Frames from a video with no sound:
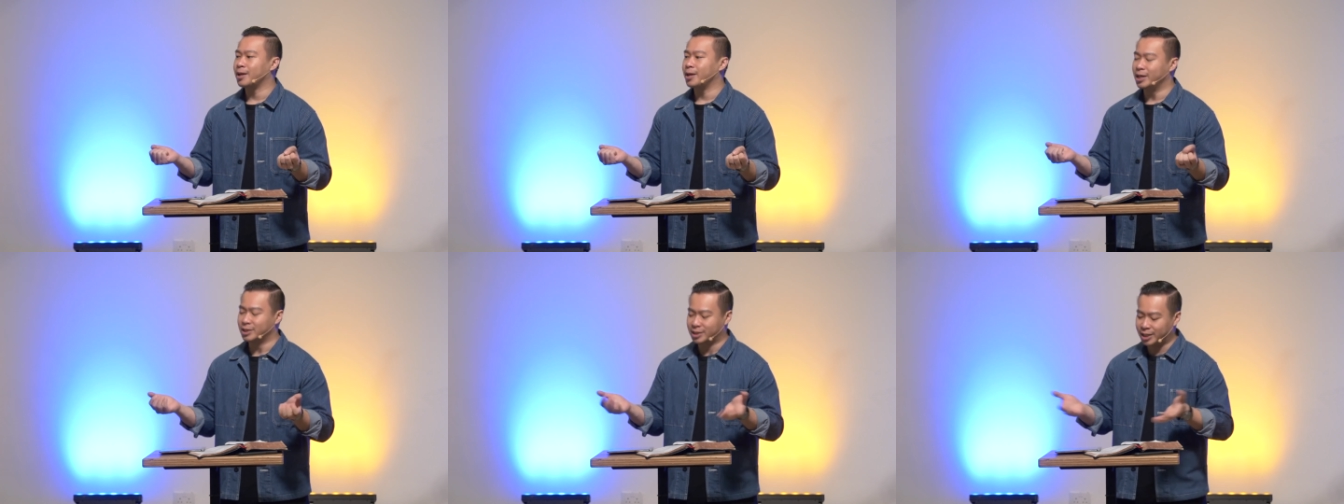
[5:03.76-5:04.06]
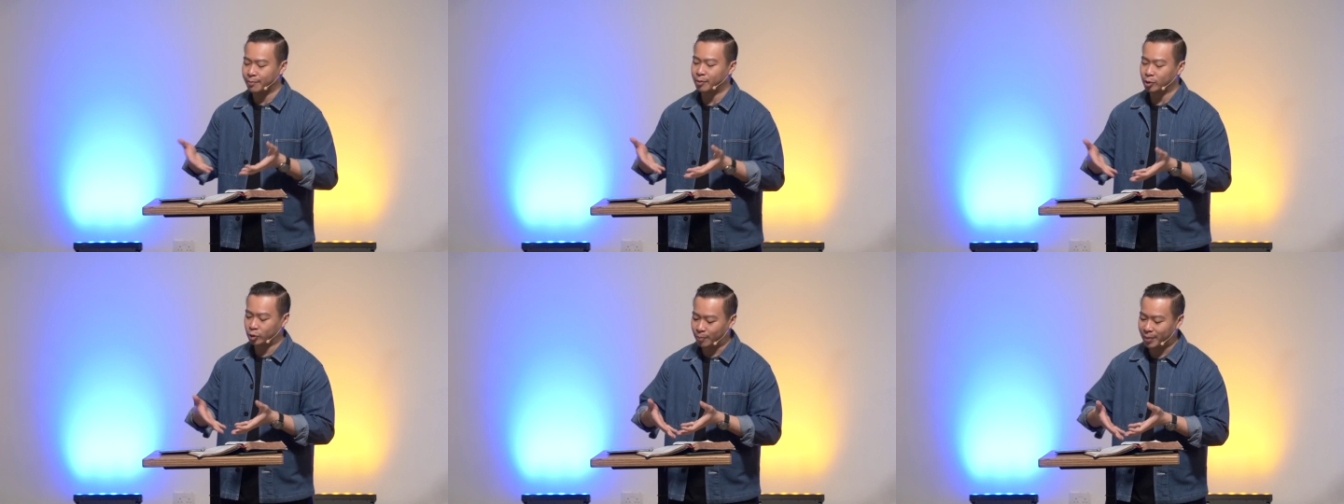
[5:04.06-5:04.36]
He's
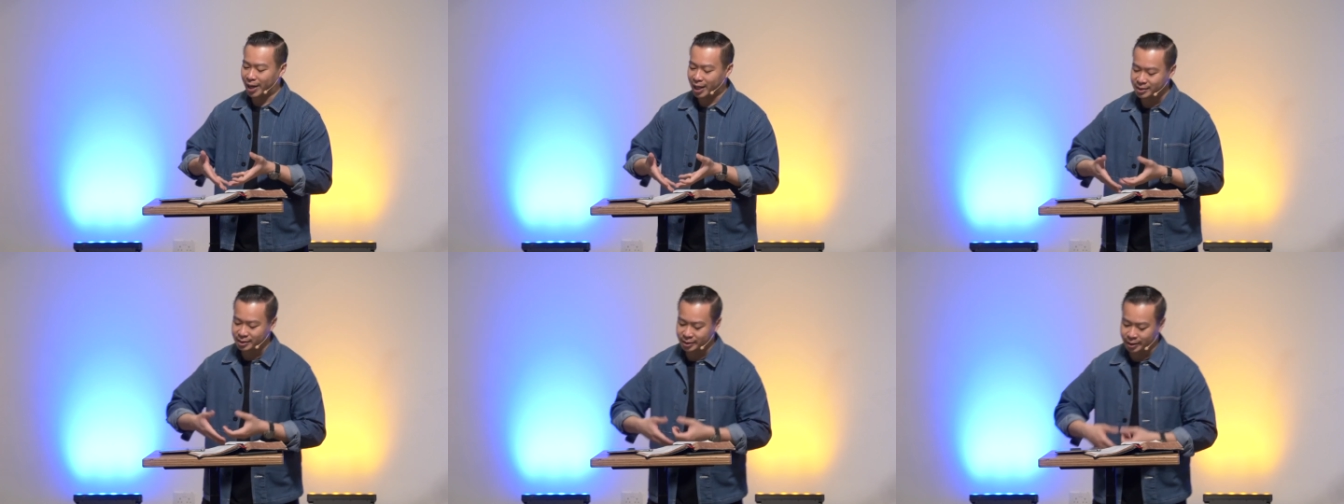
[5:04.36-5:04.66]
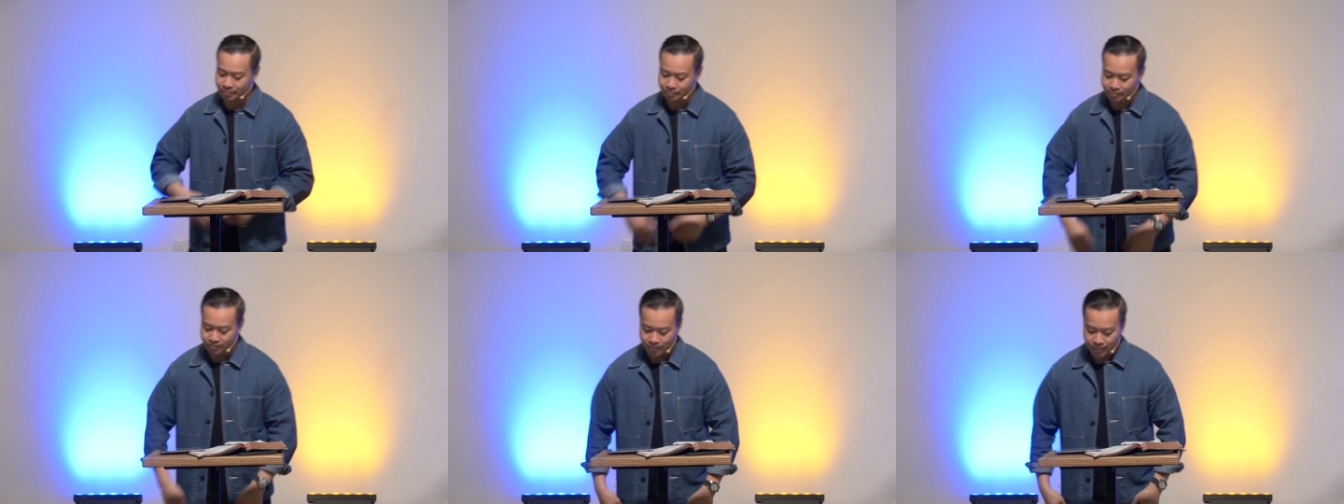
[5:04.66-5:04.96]
able to bless
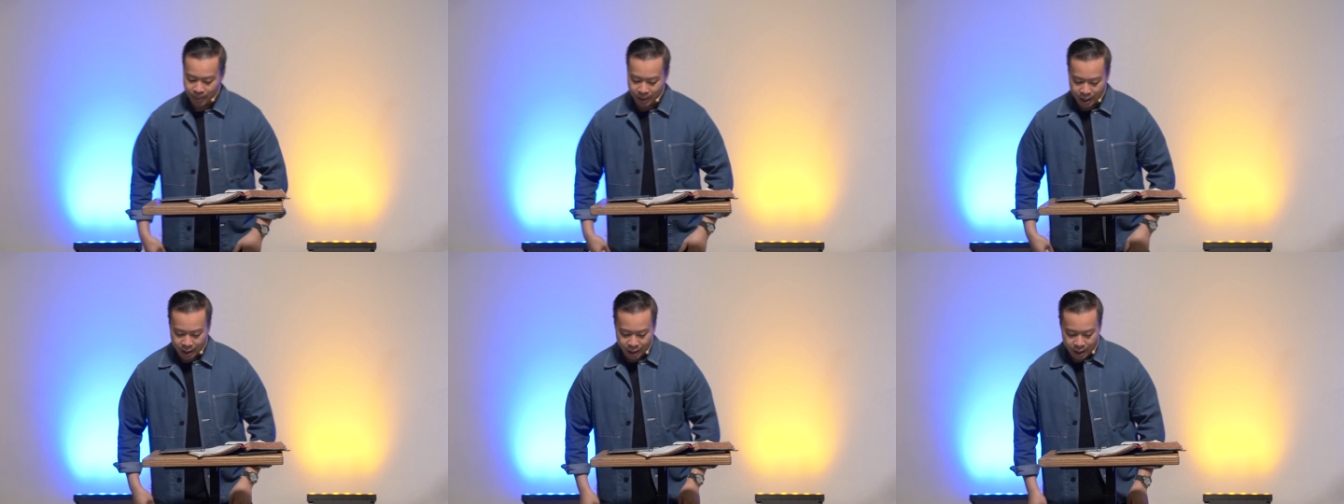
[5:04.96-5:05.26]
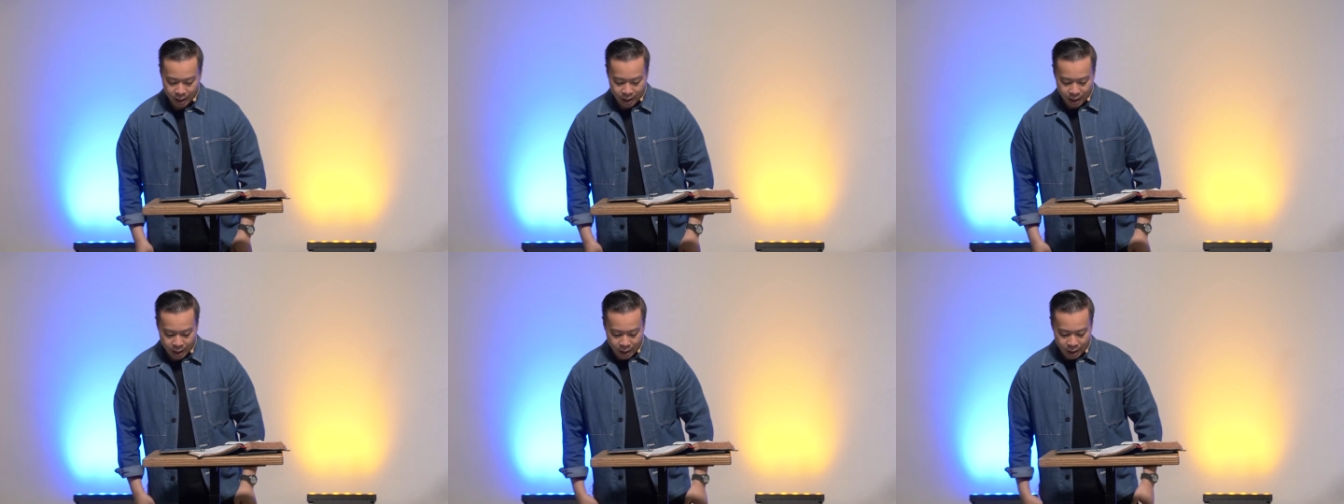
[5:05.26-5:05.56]
them.
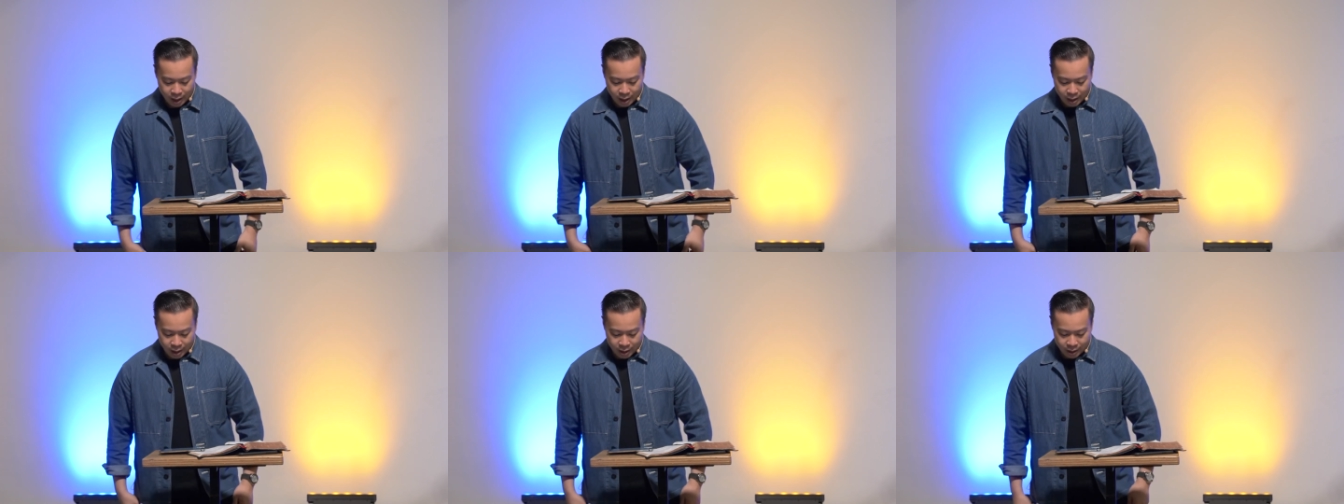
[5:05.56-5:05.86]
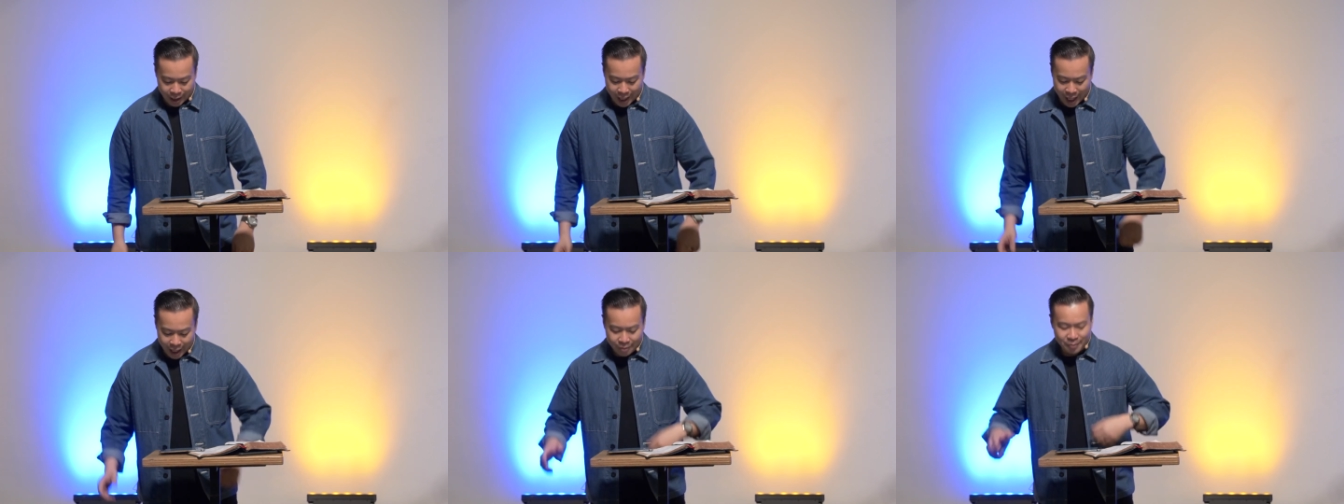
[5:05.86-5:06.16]

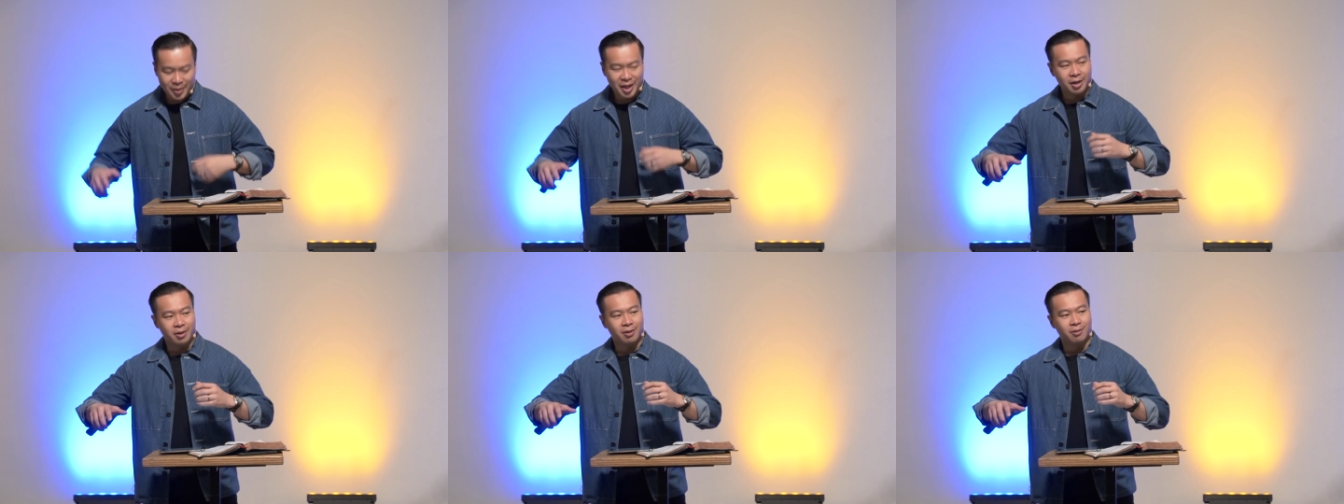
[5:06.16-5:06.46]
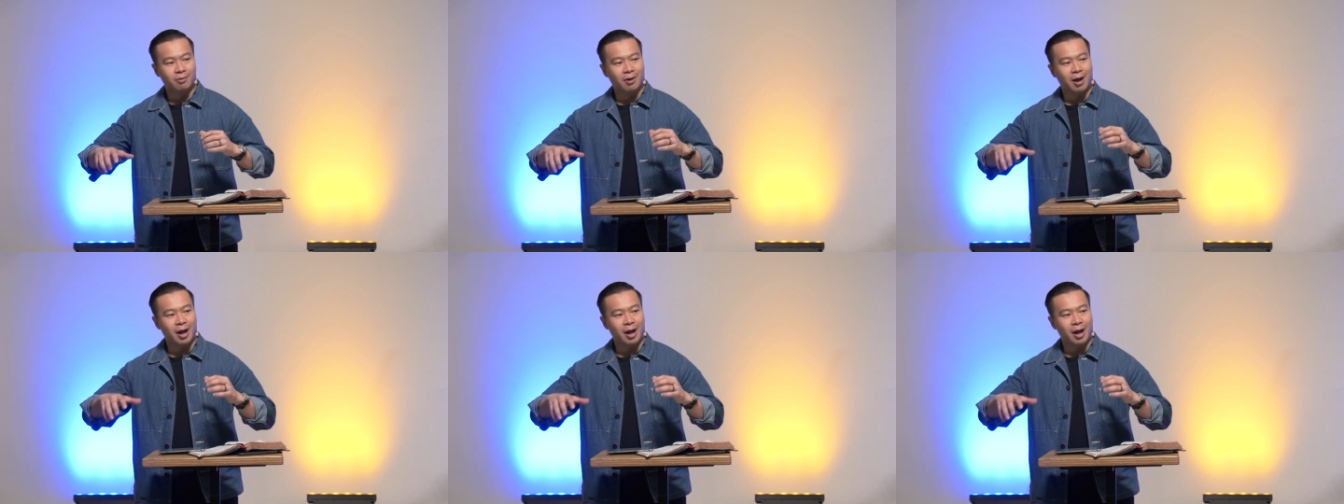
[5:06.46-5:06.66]
The enemy,